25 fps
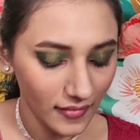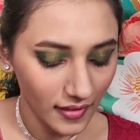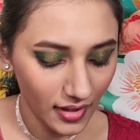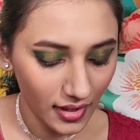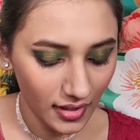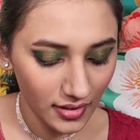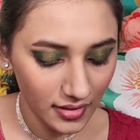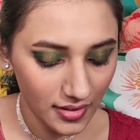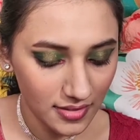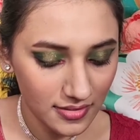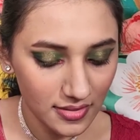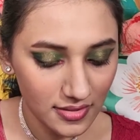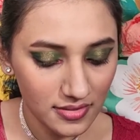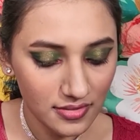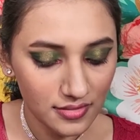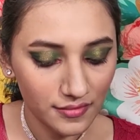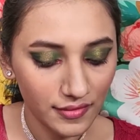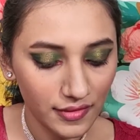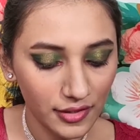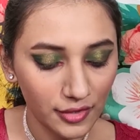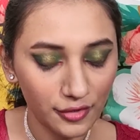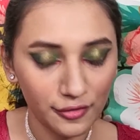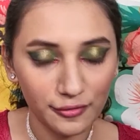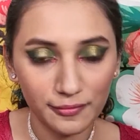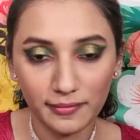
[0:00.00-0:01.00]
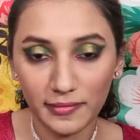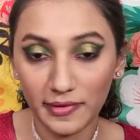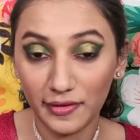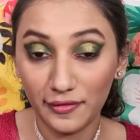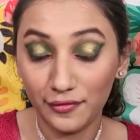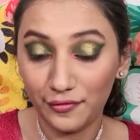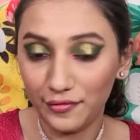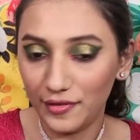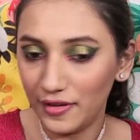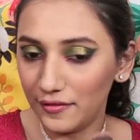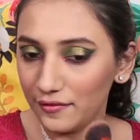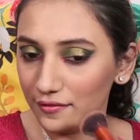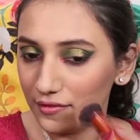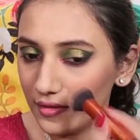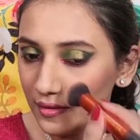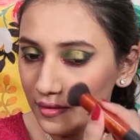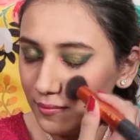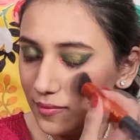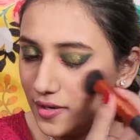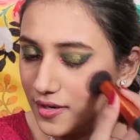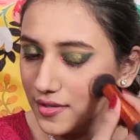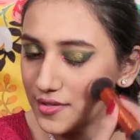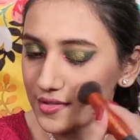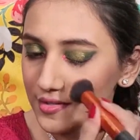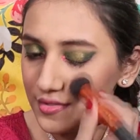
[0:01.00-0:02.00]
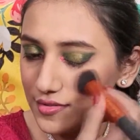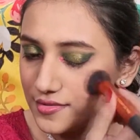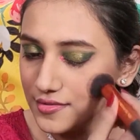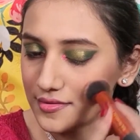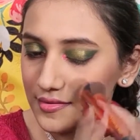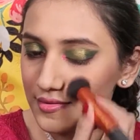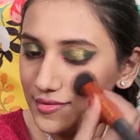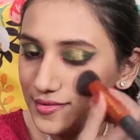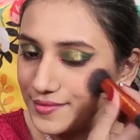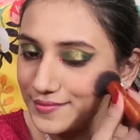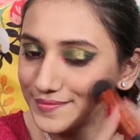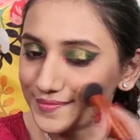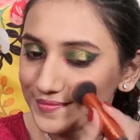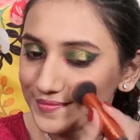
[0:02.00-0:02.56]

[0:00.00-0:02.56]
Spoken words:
And this is one of my favorite blushes.